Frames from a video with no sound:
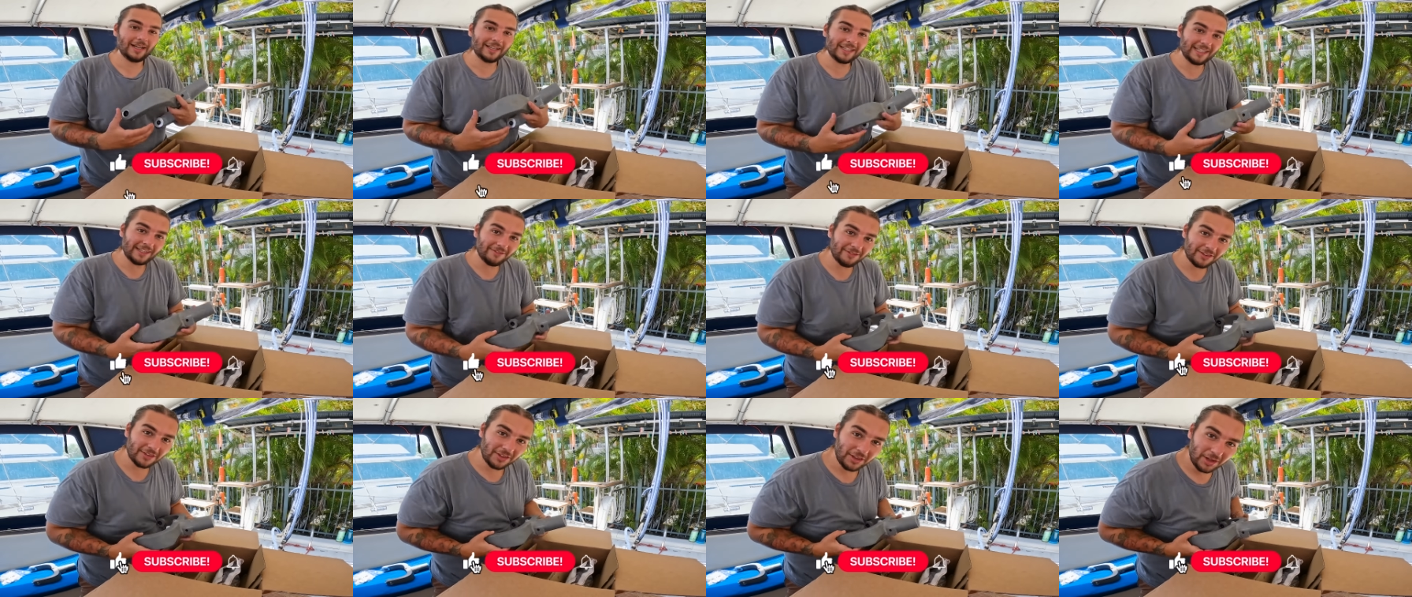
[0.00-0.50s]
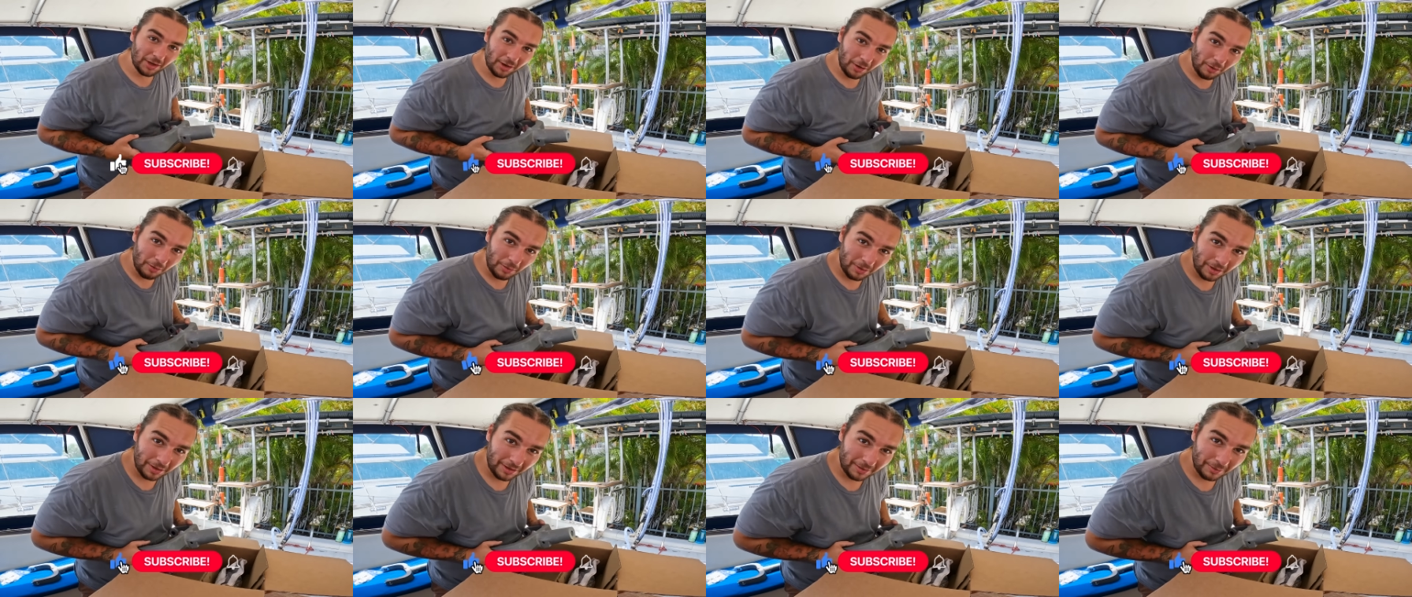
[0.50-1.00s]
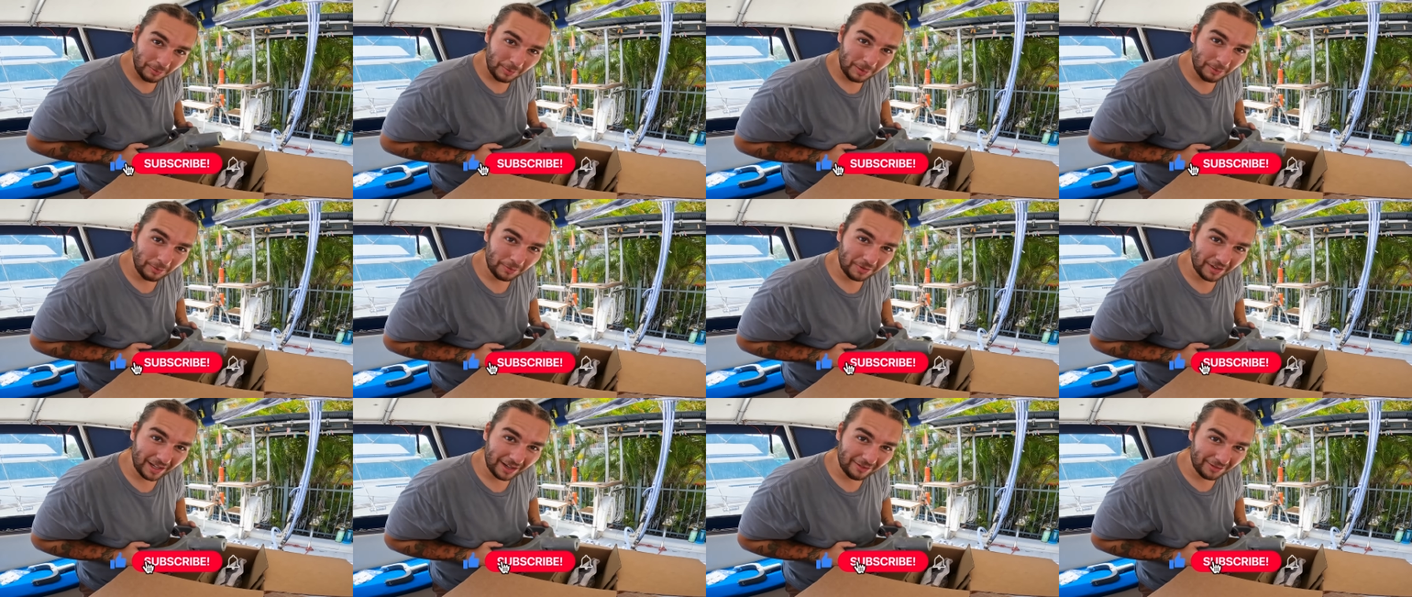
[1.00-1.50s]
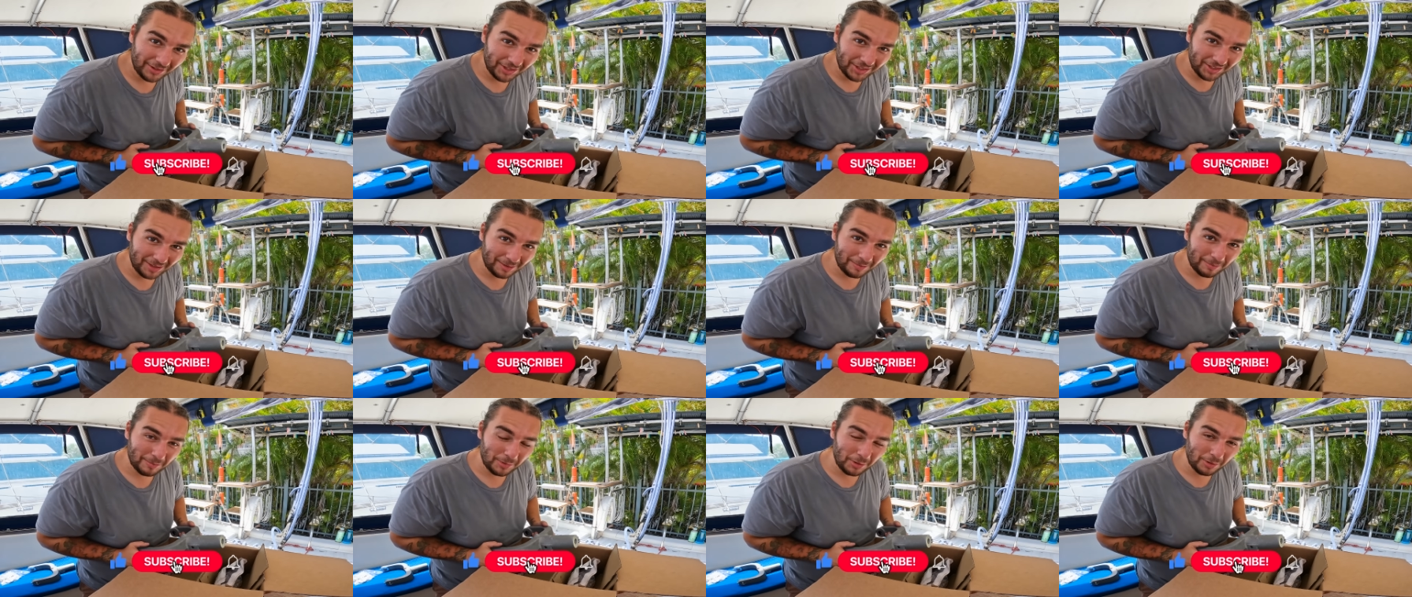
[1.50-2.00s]
And even though we will
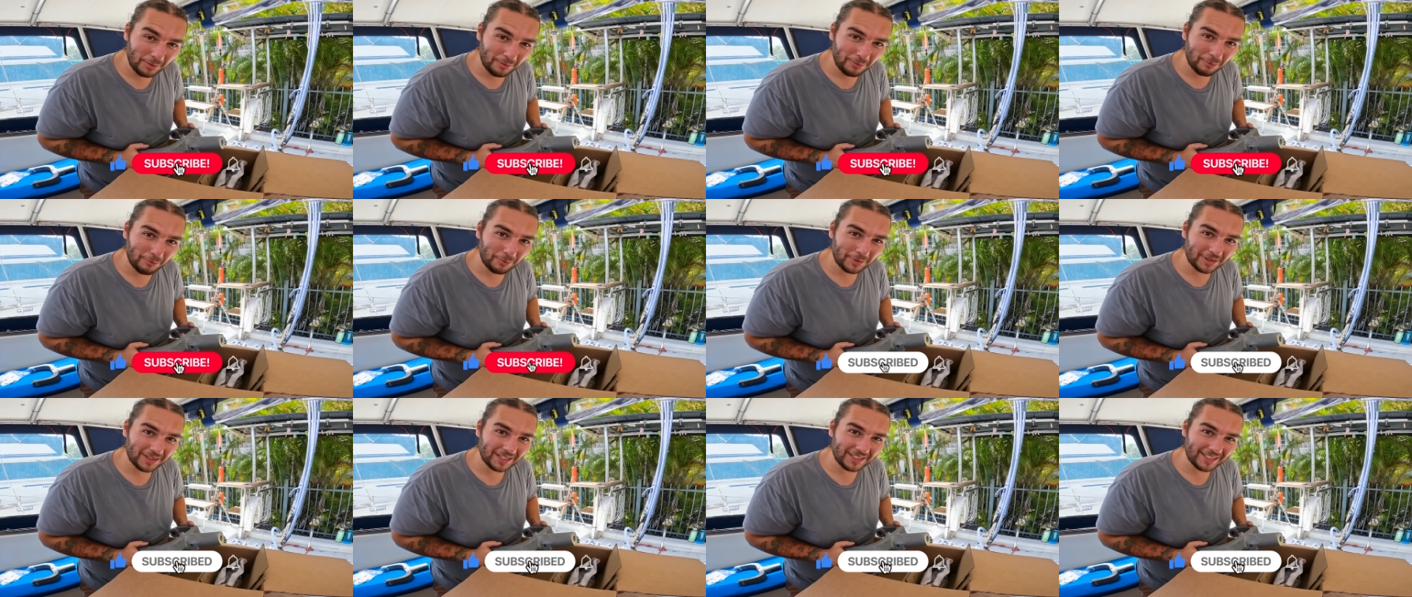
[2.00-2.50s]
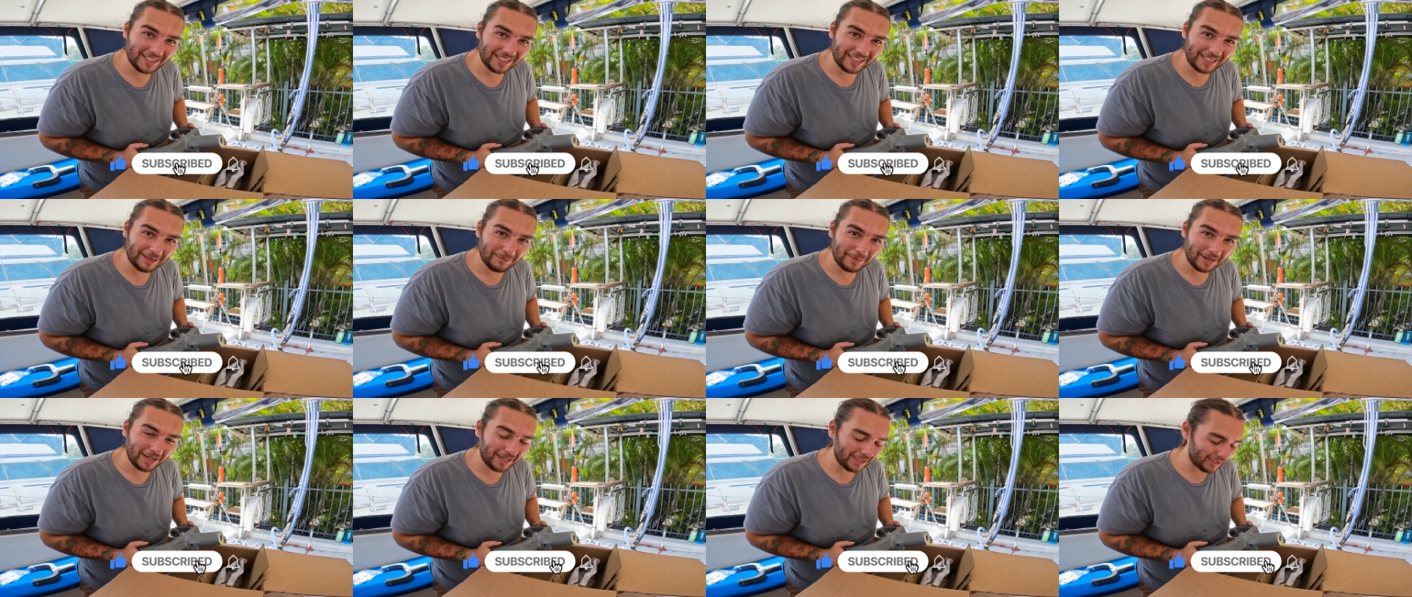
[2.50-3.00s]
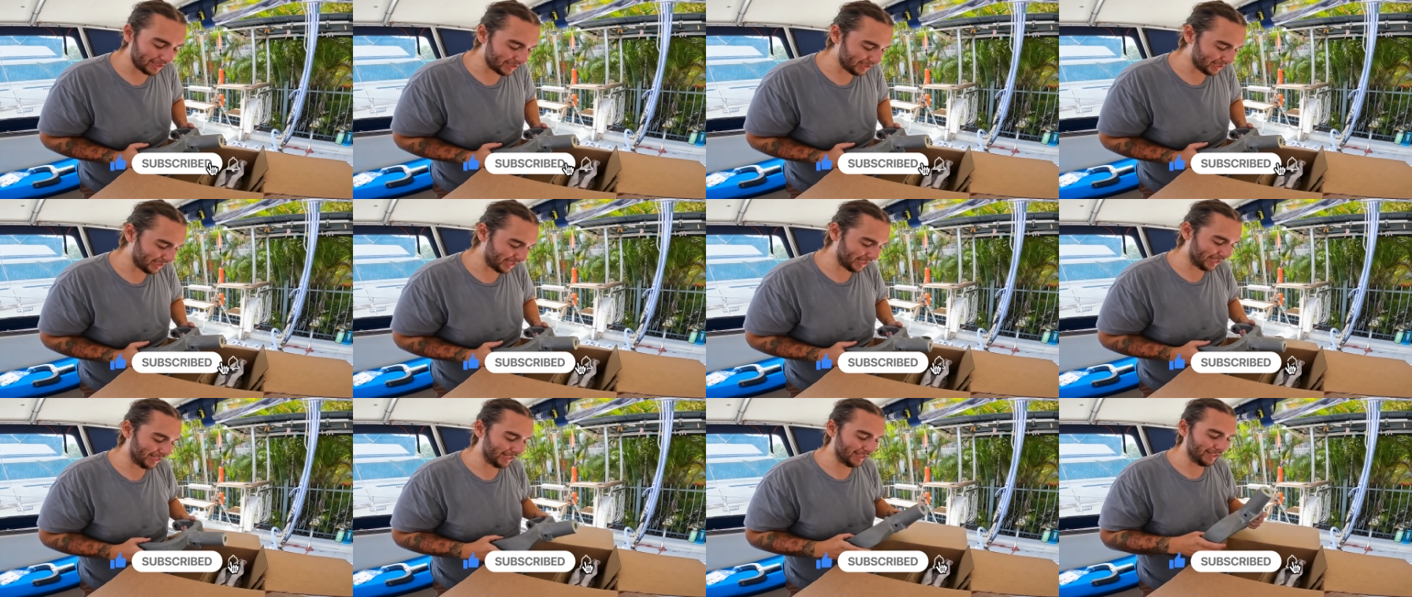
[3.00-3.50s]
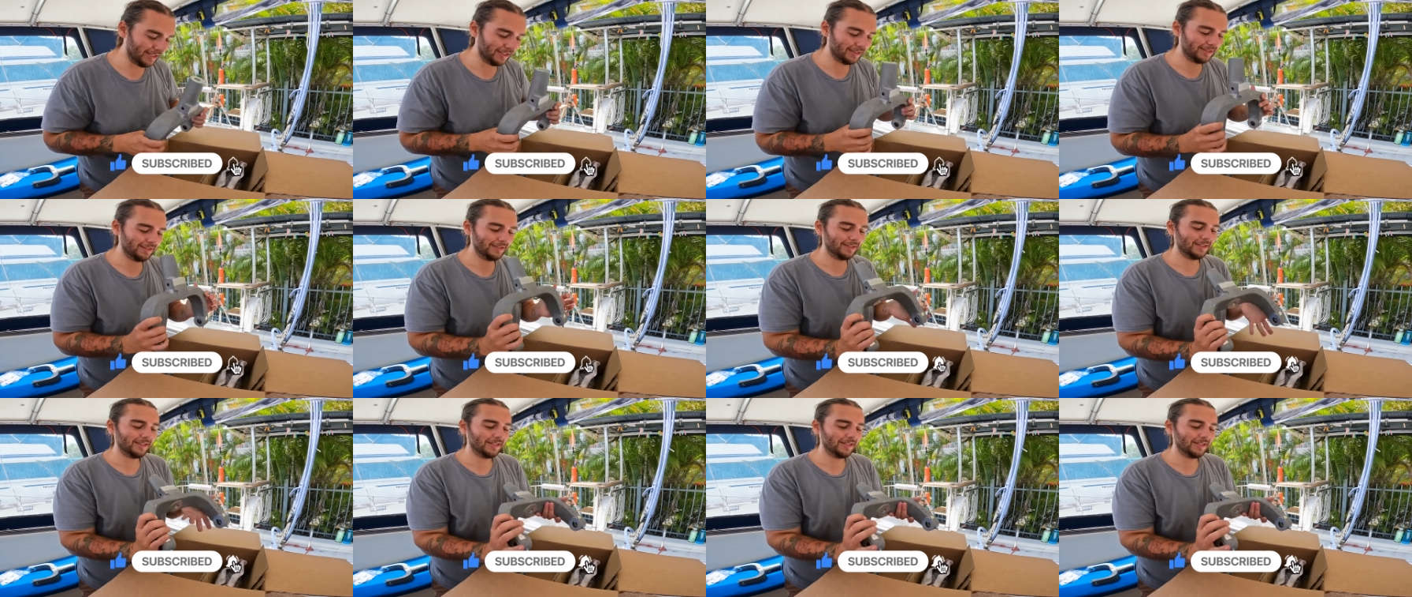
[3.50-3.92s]
never move with the dinghy behind us again,